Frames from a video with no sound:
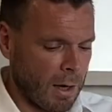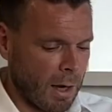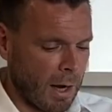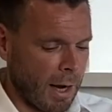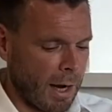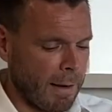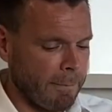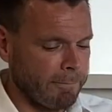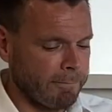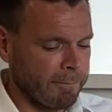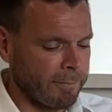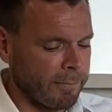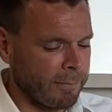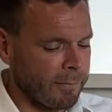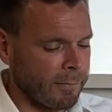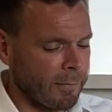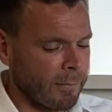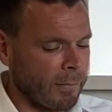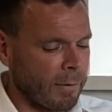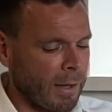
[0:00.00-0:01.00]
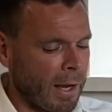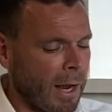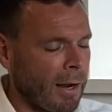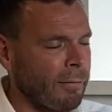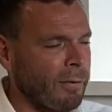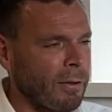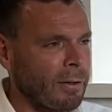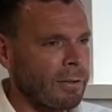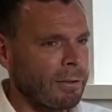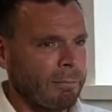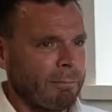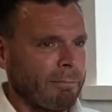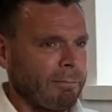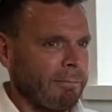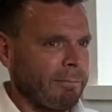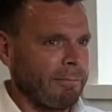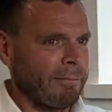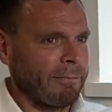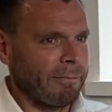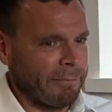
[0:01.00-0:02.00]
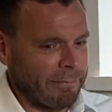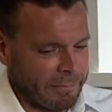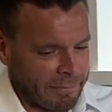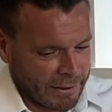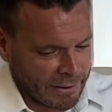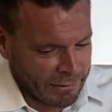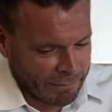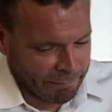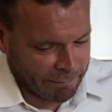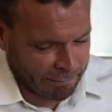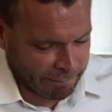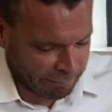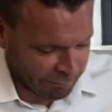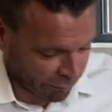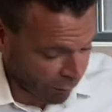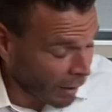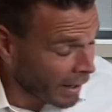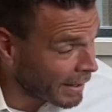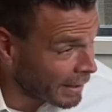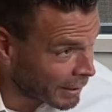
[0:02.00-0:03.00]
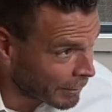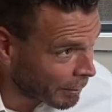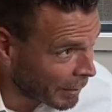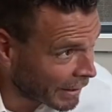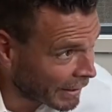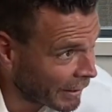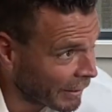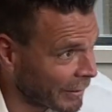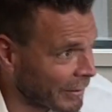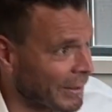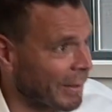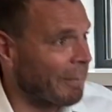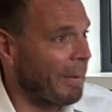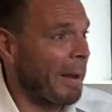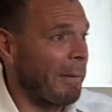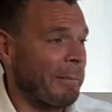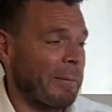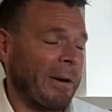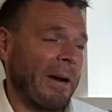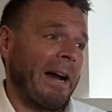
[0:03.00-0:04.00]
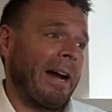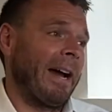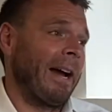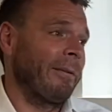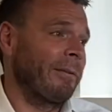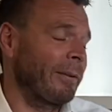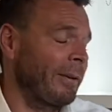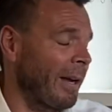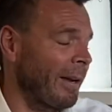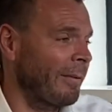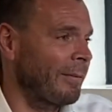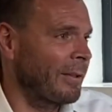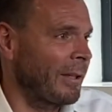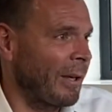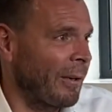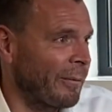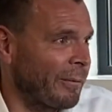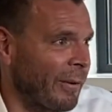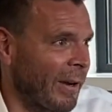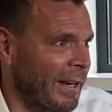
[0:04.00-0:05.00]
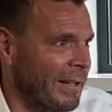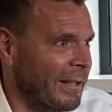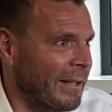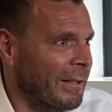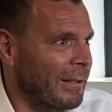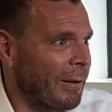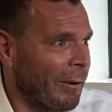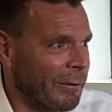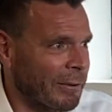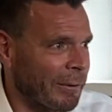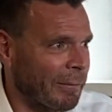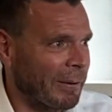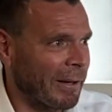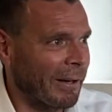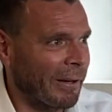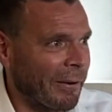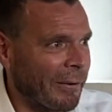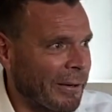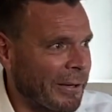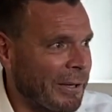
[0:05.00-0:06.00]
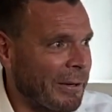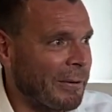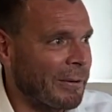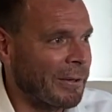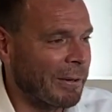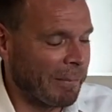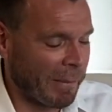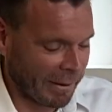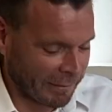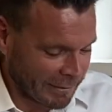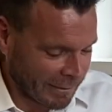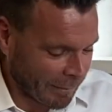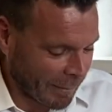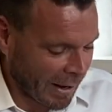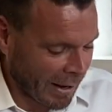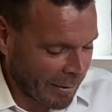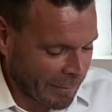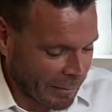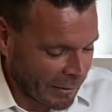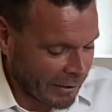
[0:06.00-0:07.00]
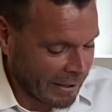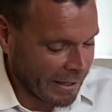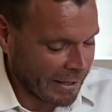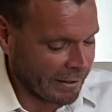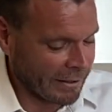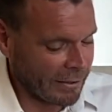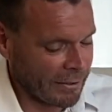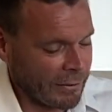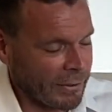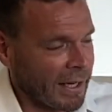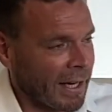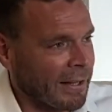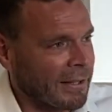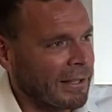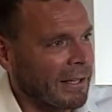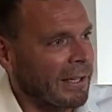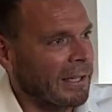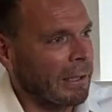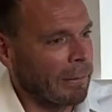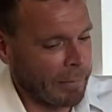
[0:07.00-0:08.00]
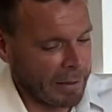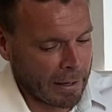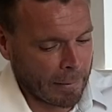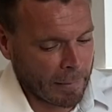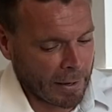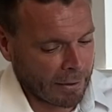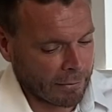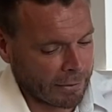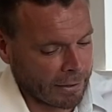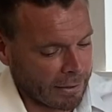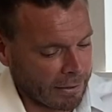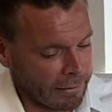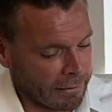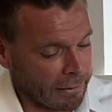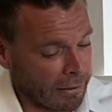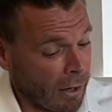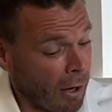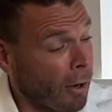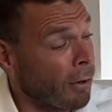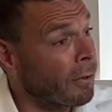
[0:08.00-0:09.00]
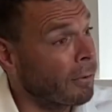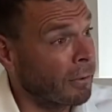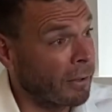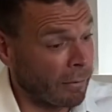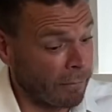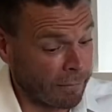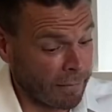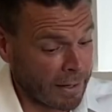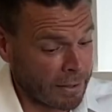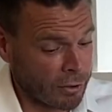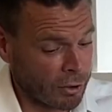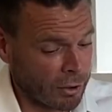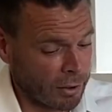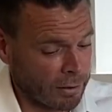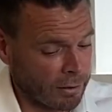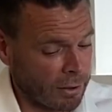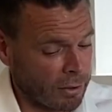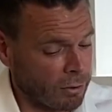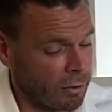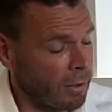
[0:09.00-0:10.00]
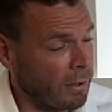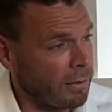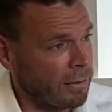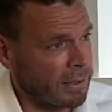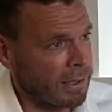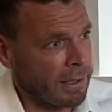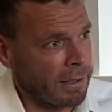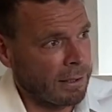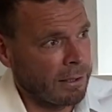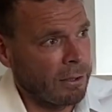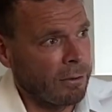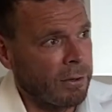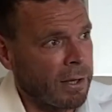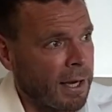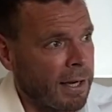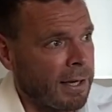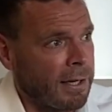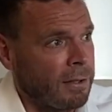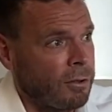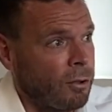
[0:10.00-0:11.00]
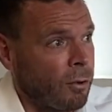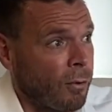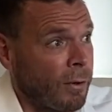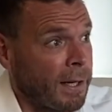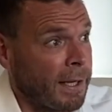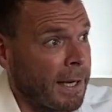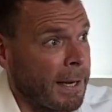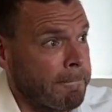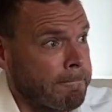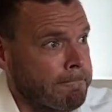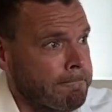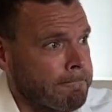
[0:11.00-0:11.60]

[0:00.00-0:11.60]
Okay. I've heard this phrase being used a bit, but I have to confess it's not something I know a huge amount about. But can you tell us a little bit about the Lugano Convention, and do you see the UK joining it?